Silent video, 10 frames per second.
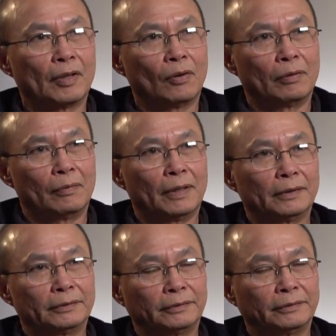in Ottawa.
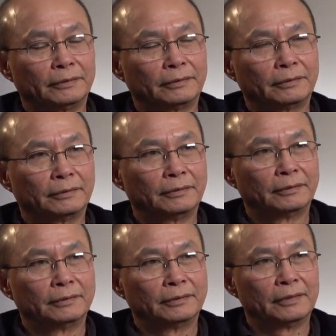
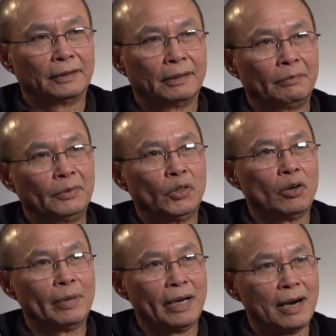I withdraw
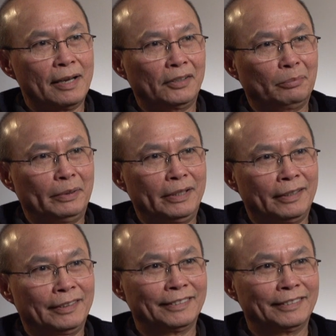my ISP,